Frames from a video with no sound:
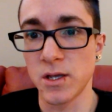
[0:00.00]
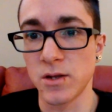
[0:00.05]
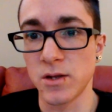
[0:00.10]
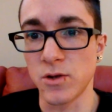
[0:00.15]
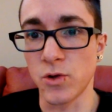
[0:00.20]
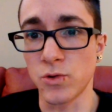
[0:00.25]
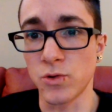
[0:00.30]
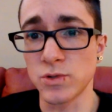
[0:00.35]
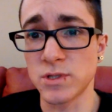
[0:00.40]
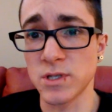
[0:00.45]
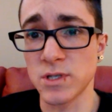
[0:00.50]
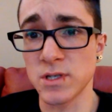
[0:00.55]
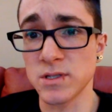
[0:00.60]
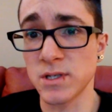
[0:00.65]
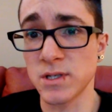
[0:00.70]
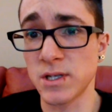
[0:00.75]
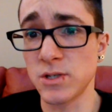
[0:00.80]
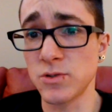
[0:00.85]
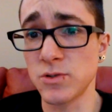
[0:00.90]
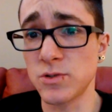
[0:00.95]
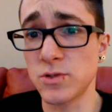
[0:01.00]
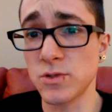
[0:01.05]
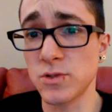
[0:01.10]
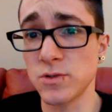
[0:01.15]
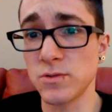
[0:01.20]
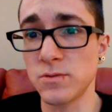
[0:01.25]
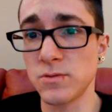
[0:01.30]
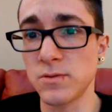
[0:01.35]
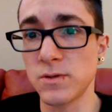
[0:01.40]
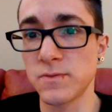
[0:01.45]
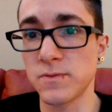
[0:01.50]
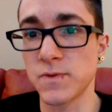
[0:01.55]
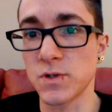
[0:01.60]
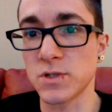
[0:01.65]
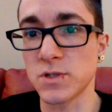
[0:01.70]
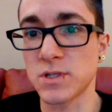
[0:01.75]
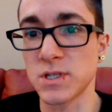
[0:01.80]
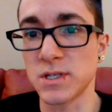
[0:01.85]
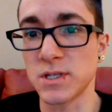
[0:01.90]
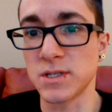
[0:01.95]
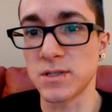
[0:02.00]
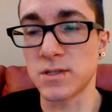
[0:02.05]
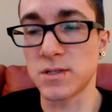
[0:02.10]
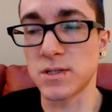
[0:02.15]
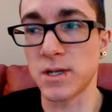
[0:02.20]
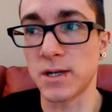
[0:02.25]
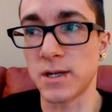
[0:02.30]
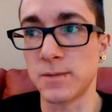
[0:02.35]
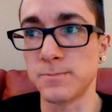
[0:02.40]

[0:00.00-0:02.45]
notes as I used to versus